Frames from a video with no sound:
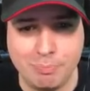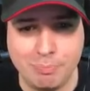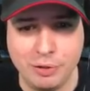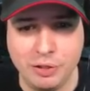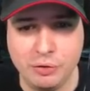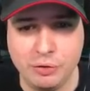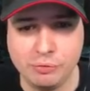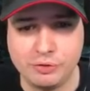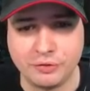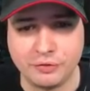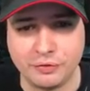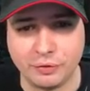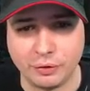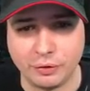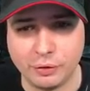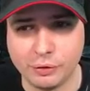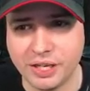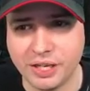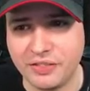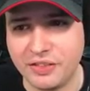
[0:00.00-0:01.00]
beautiful.
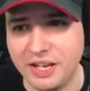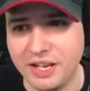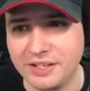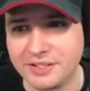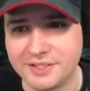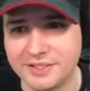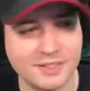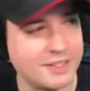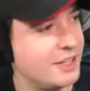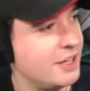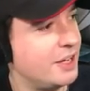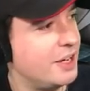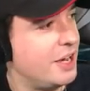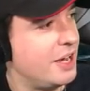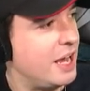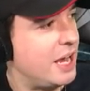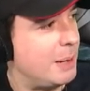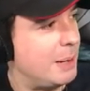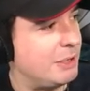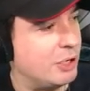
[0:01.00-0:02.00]
Look at this.
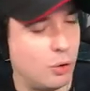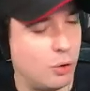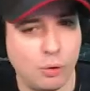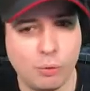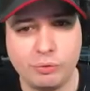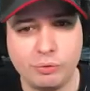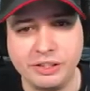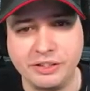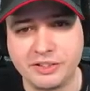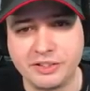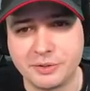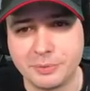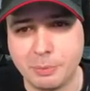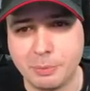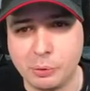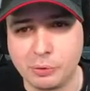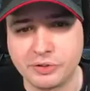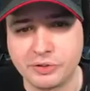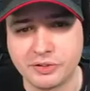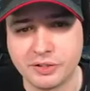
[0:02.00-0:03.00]
I mean, holy
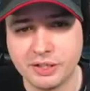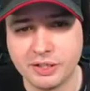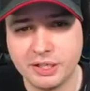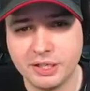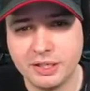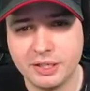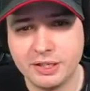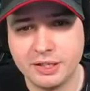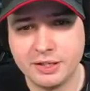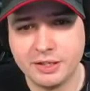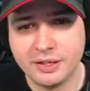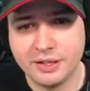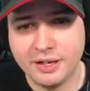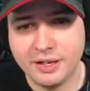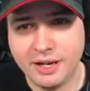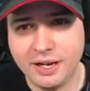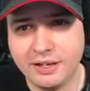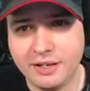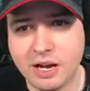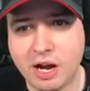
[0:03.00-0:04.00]
smokes.
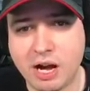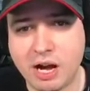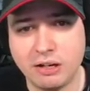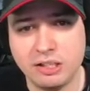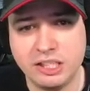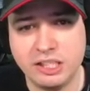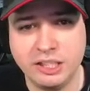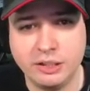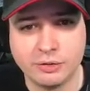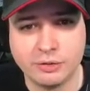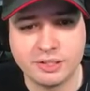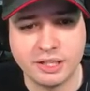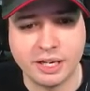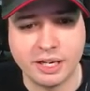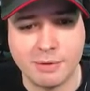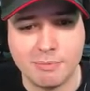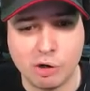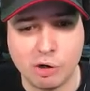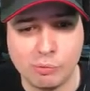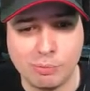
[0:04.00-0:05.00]
It hardly looks like
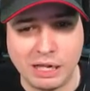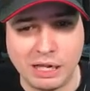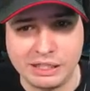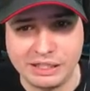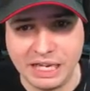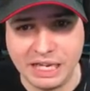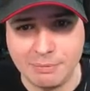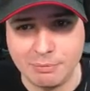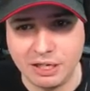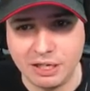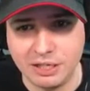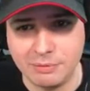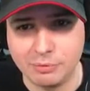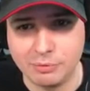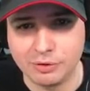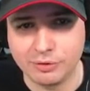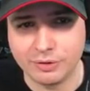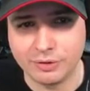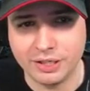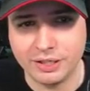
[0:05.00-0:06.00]
a mobile game
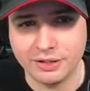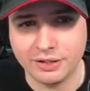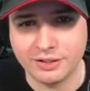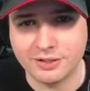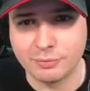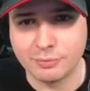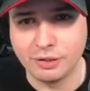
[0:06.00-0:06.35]
anymore, right? It's